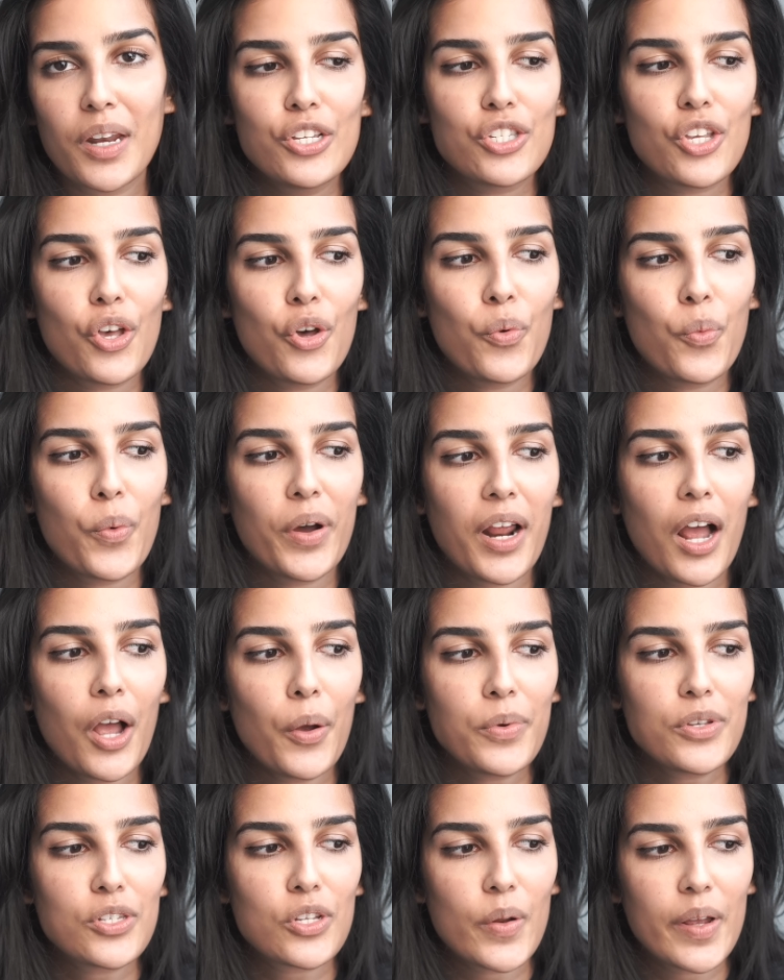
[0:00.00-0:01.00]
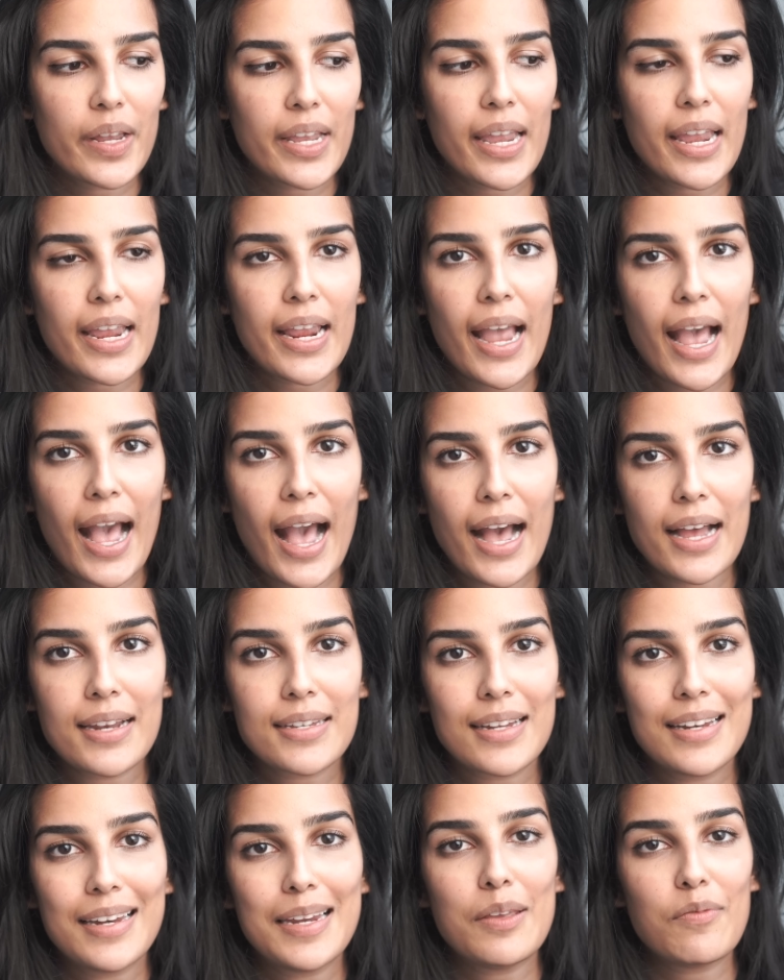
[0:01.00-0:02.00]
So when I was looking at
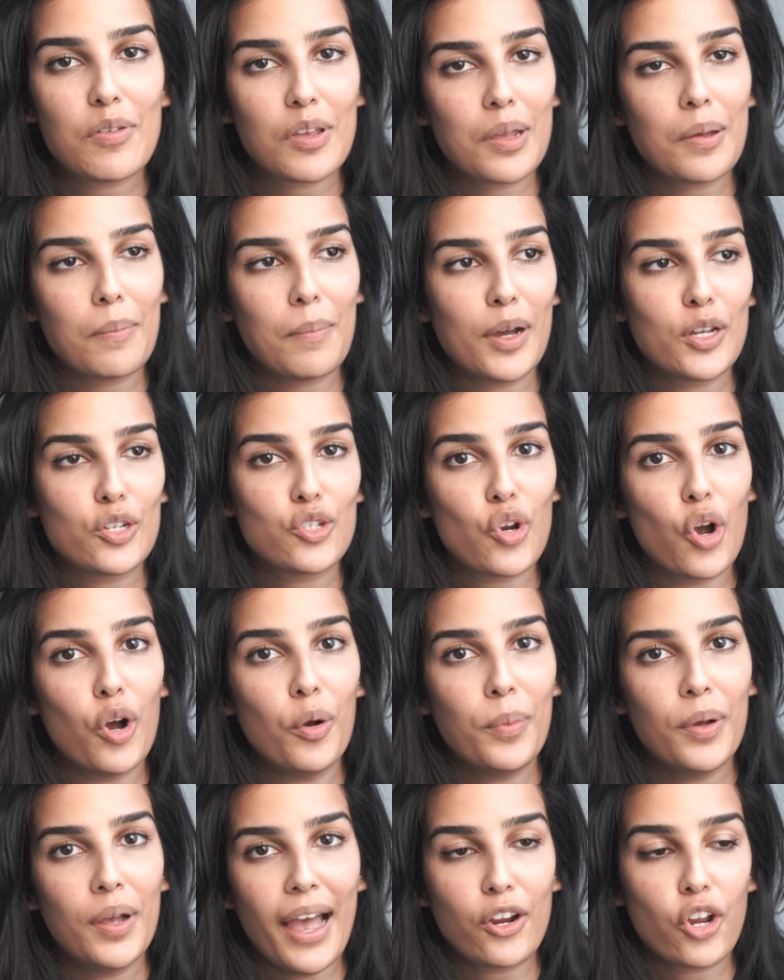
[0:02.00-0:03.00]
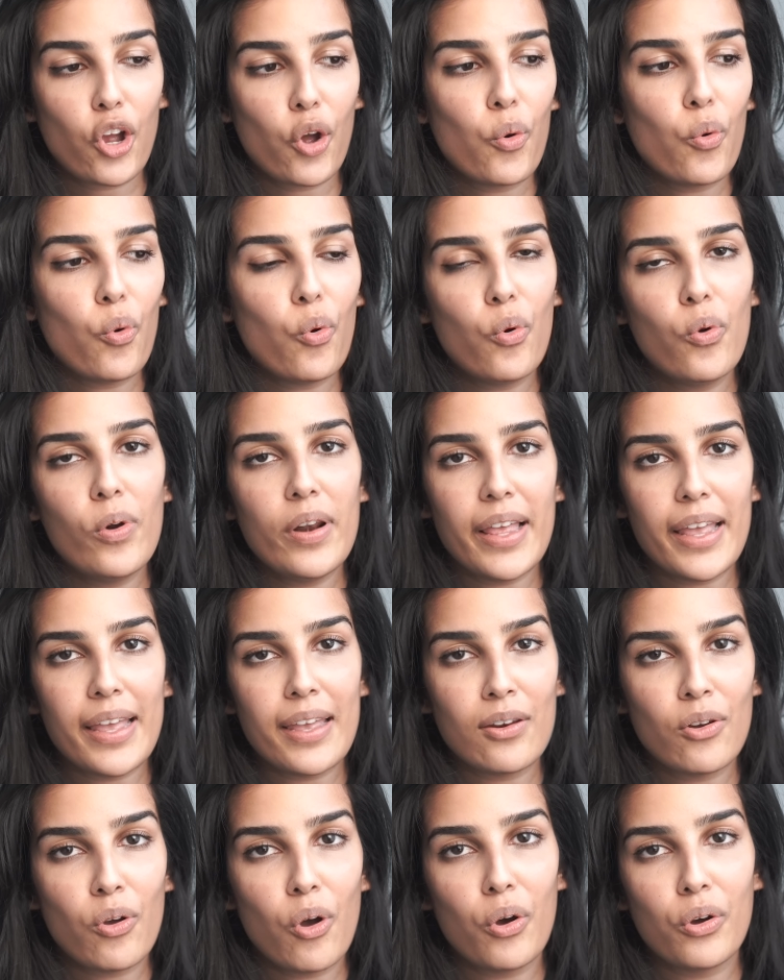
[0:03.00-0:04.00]
leaving my job and go all
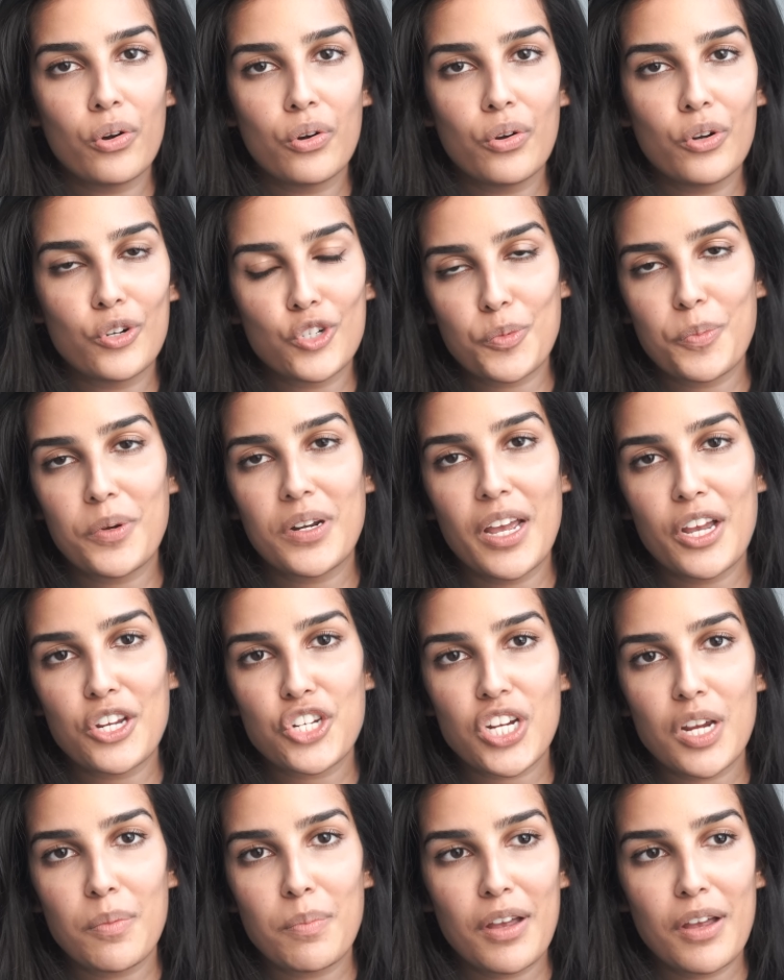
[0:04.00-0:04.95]
in on entrepreneurship,